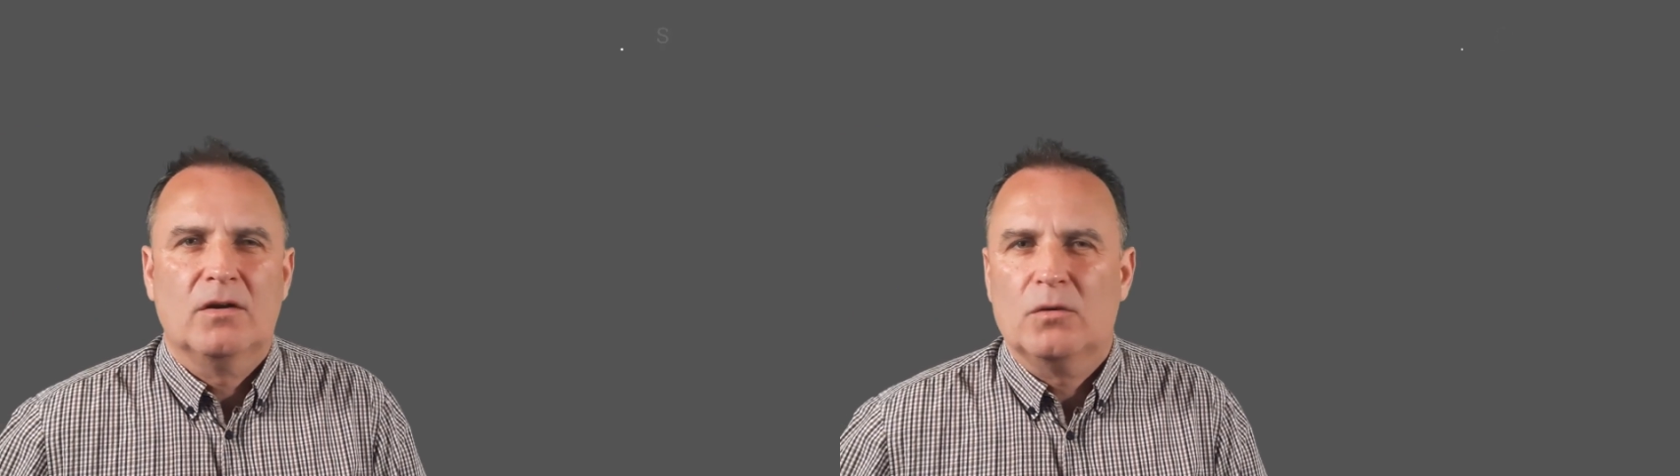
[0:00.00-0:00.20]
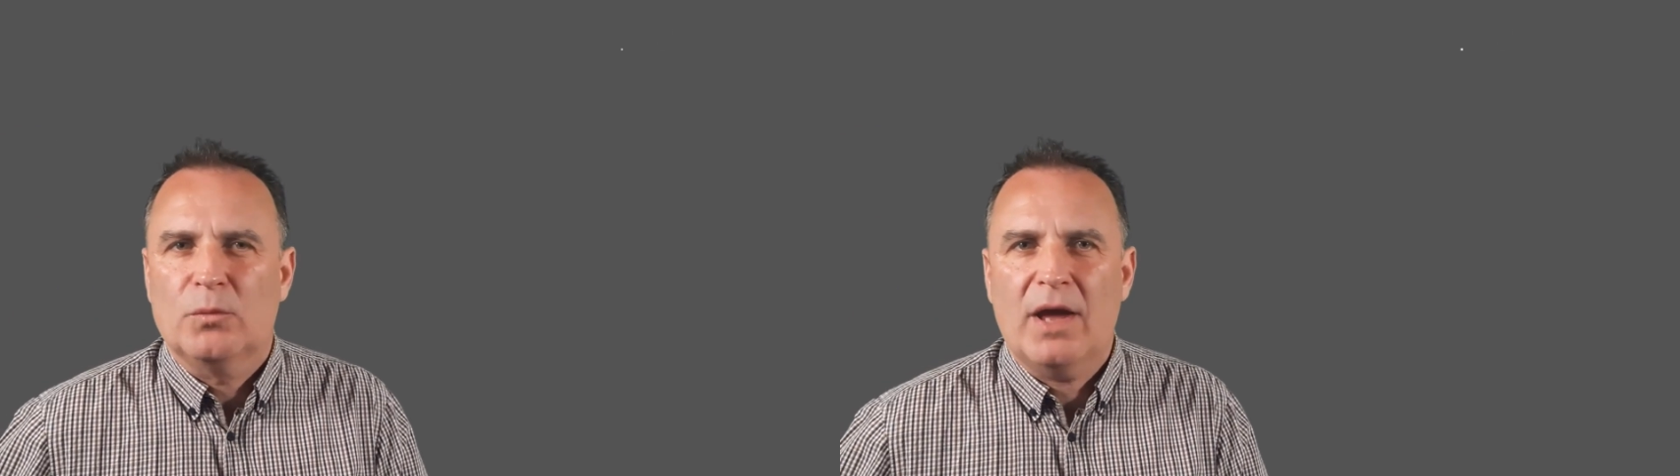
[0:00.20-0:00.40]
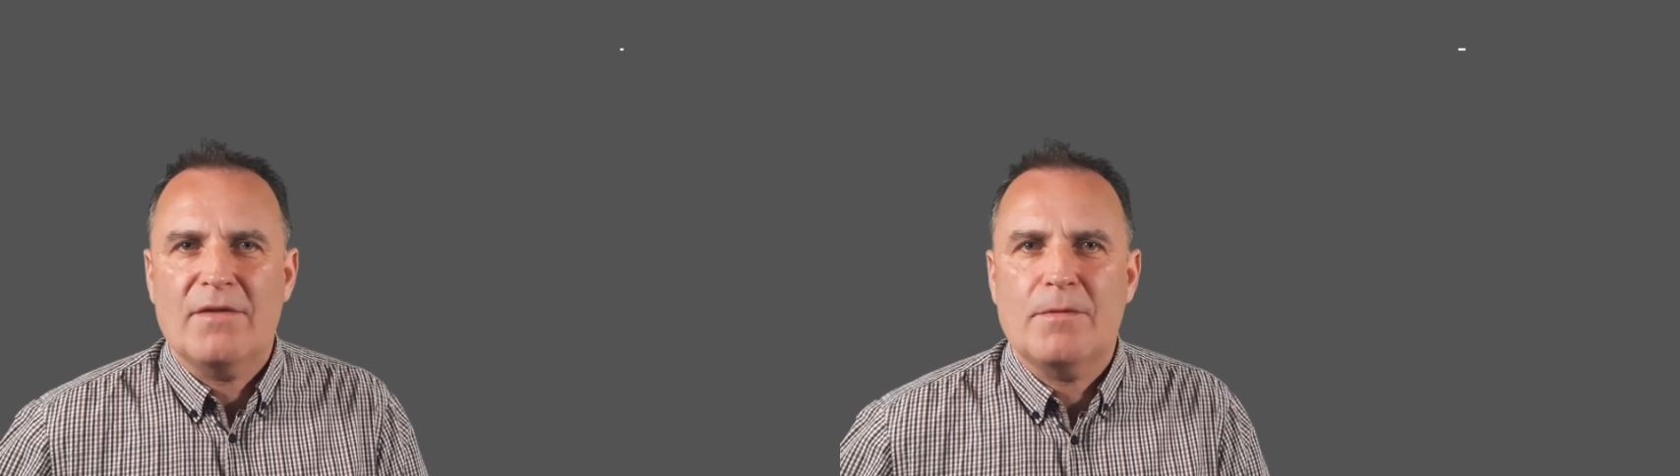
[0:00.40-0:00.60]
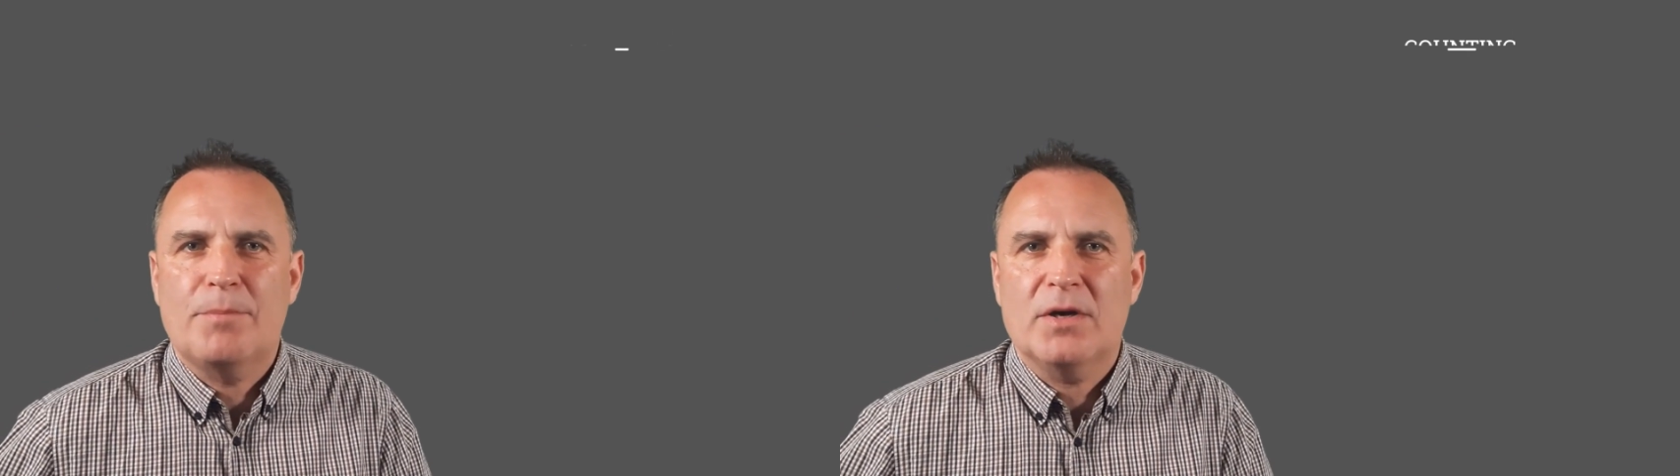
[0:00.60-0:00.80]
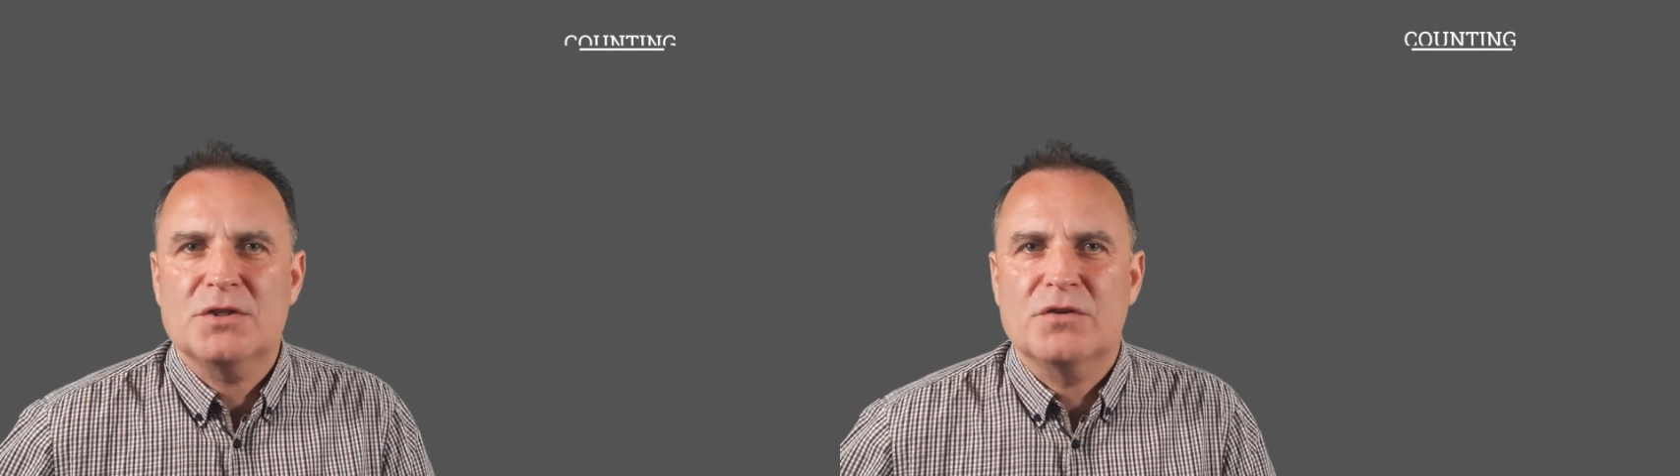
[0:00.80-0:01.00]
We have a
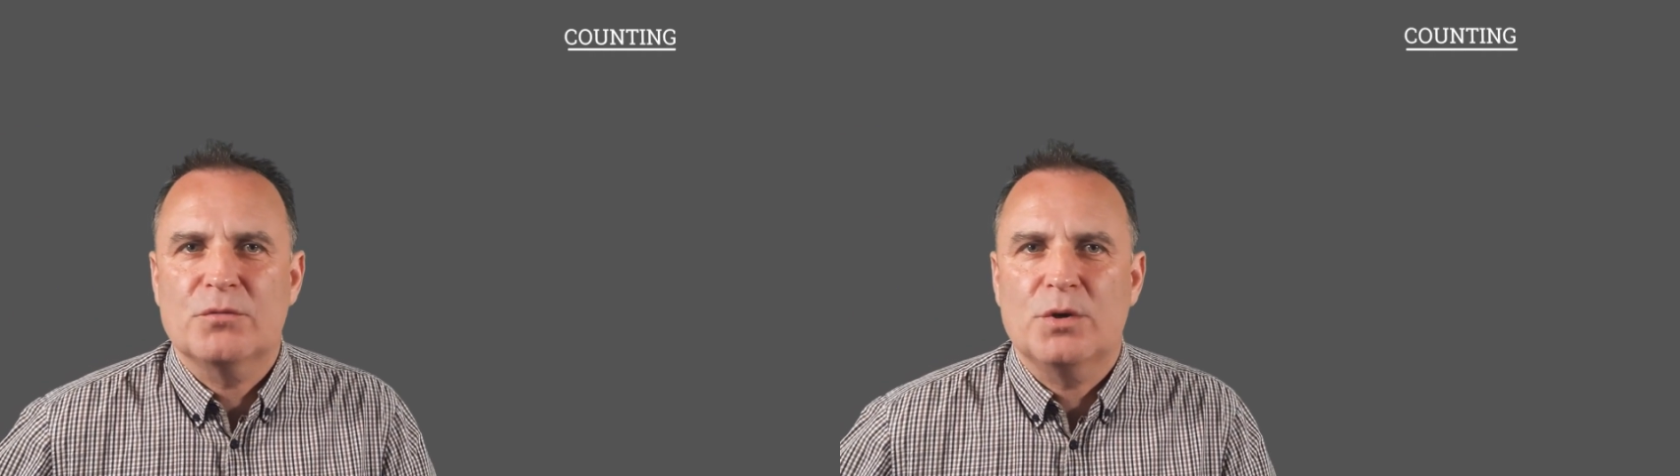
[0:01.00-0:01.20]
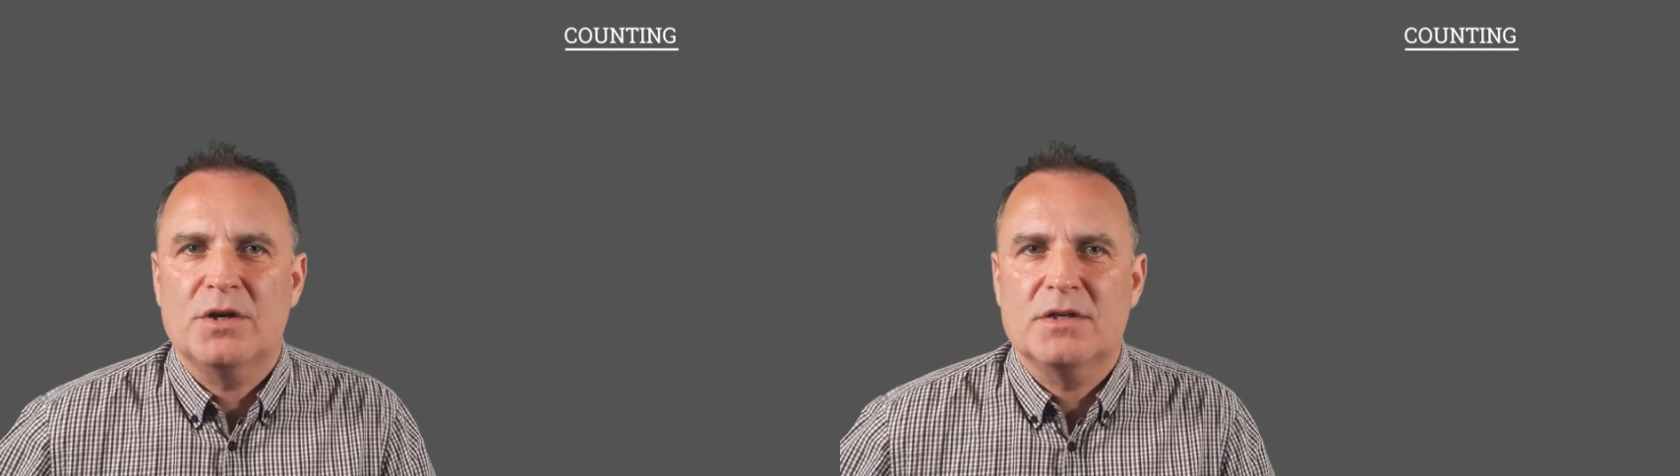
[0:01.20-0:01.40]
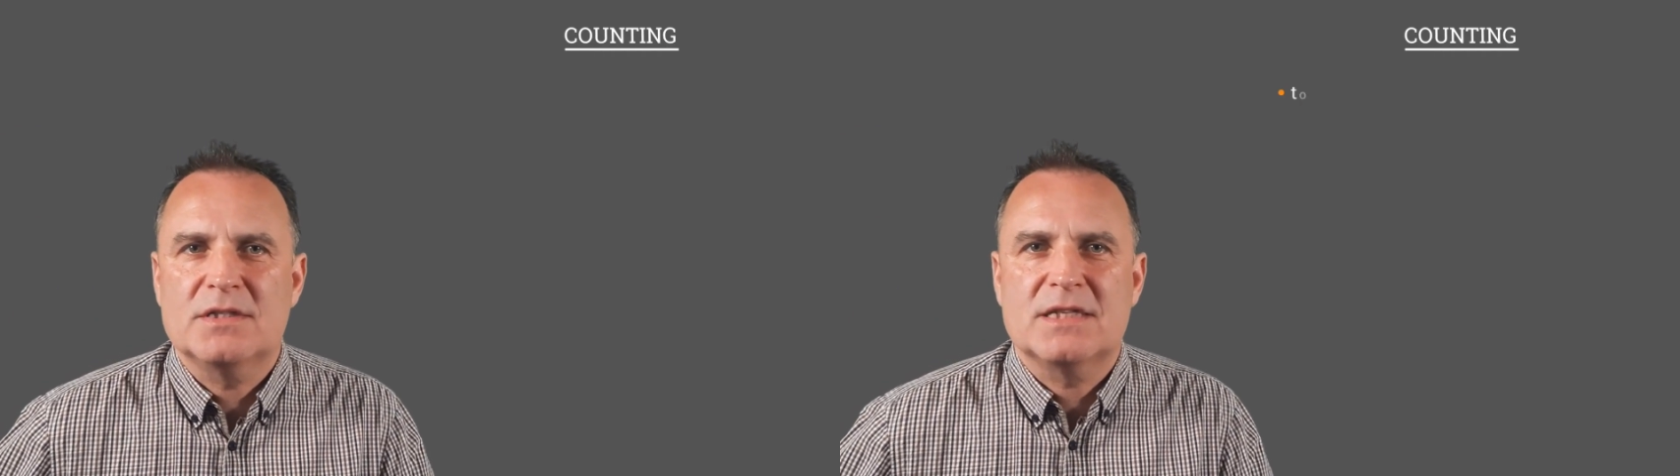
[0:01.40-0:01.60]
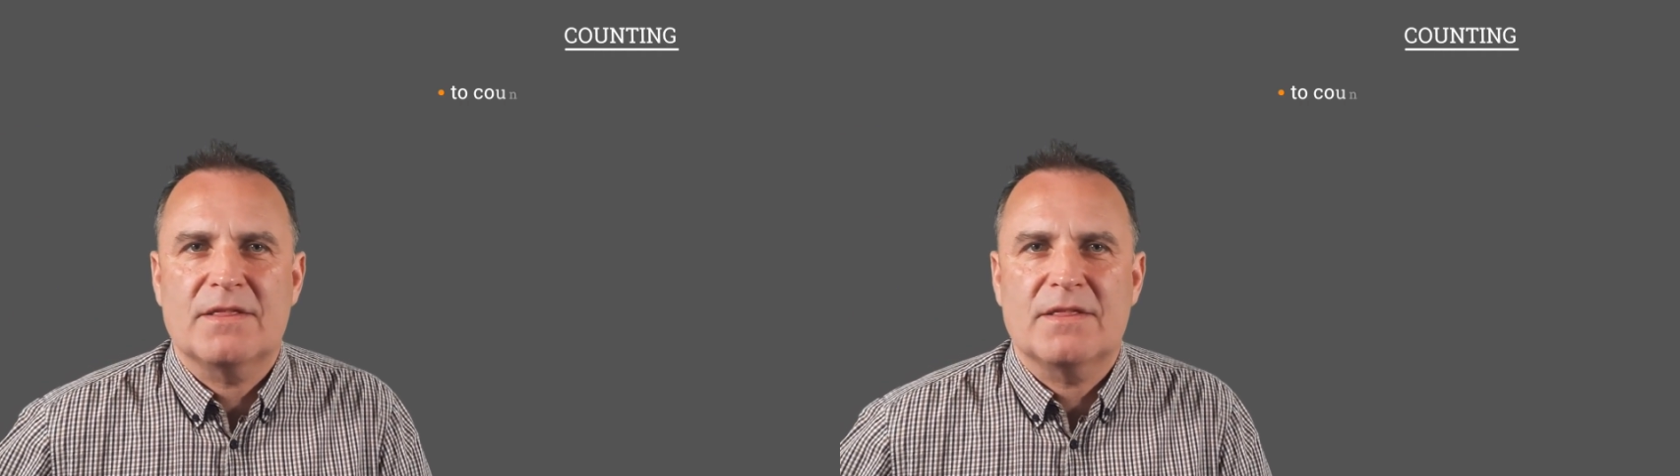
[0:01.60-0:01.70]
bunch of words